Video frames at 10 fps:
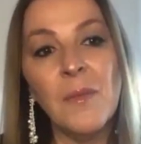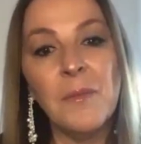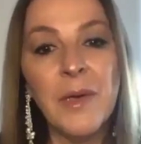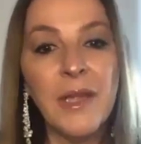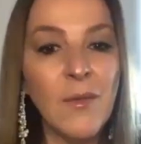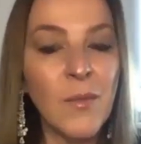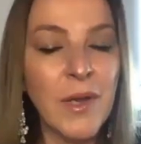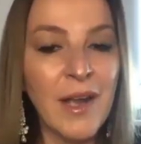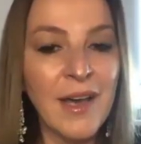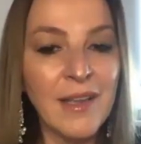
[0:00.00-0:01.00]
but
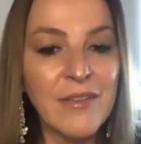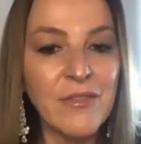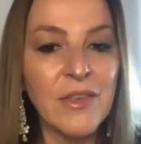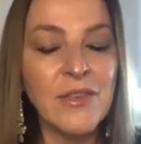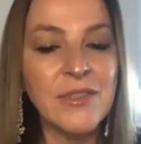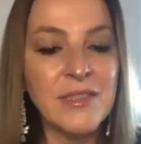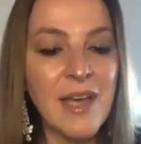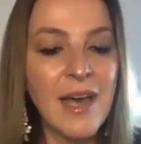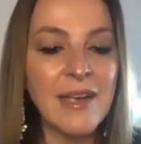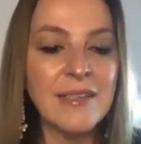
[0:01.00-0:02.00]
what I love what you
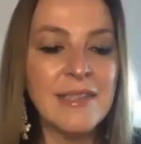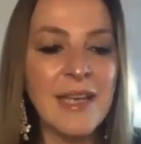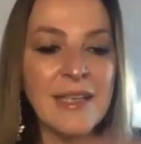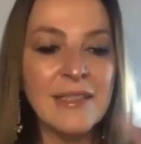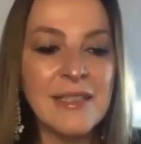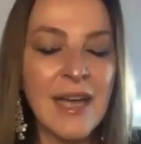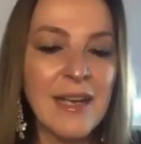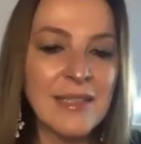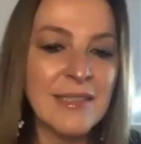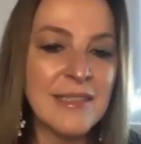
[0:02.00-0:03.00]
said is that it's not
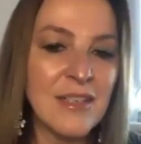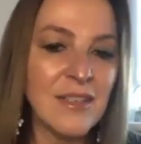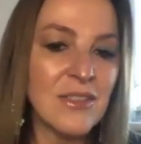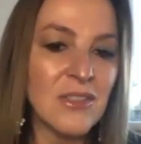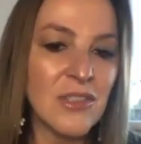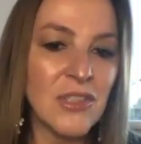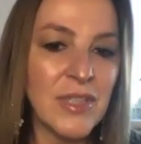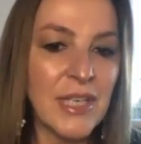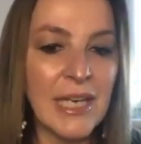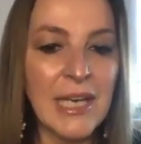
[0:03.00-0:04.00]
necessarily
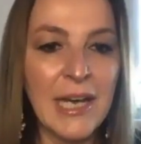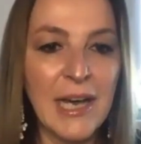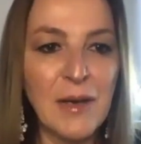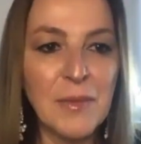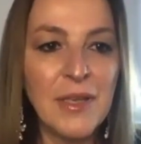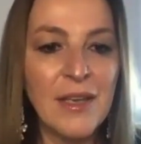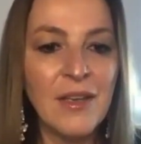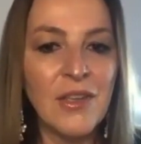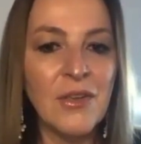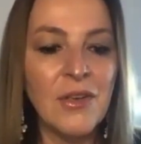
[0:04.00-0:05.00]
screwing it up.
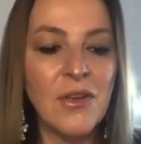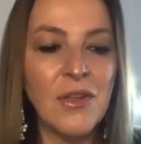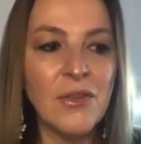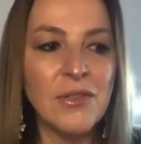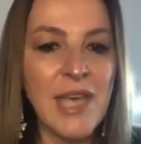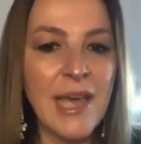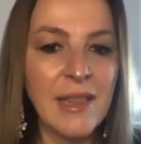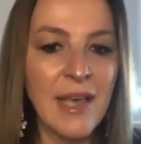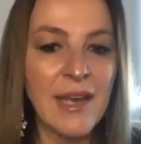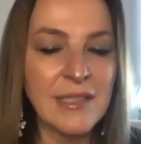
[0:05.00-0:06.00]
You take
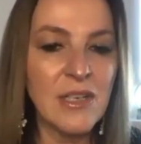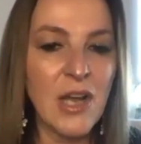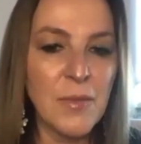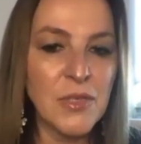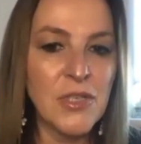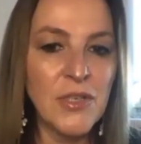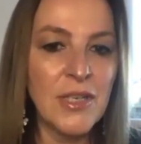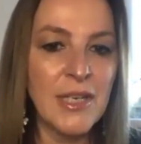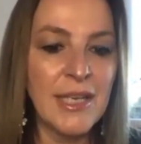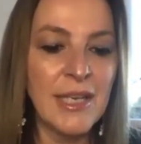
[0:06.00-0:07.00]
that as an
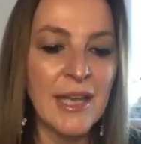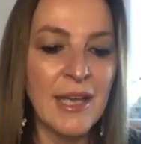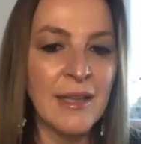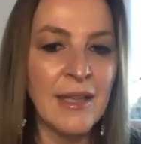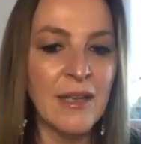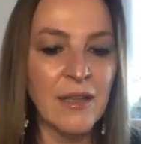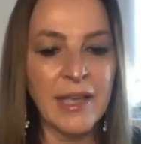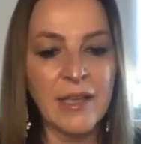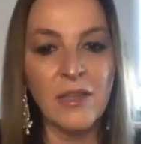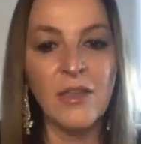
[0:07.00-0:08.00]
opportunity, and then
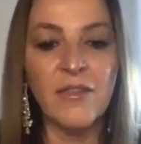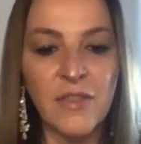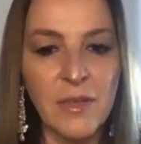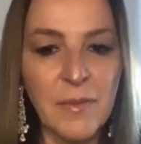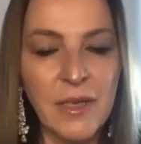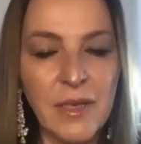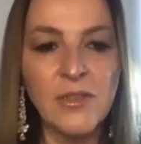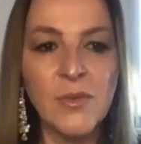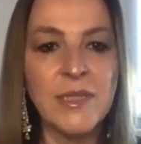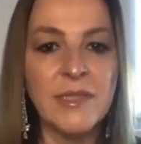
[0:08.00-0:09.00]
like you flip it, you
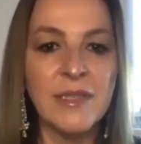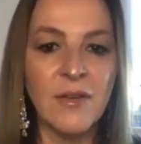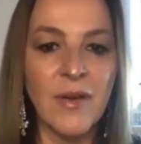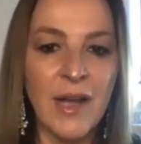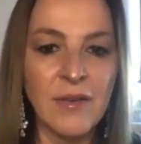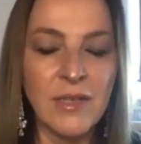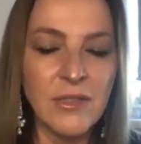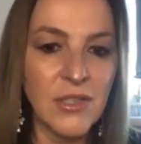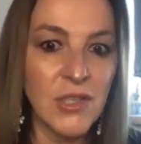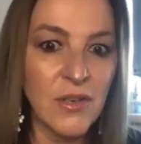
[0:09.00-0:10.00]
twist it around
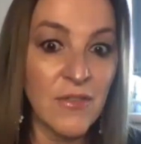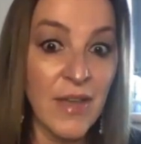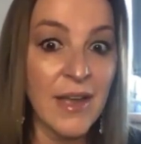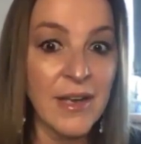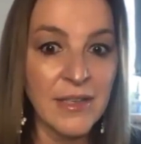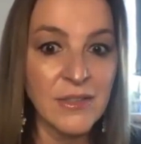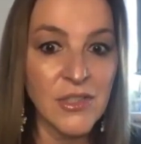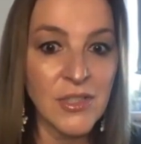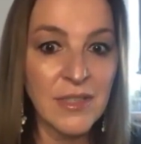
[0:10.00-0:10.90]
into your advantage.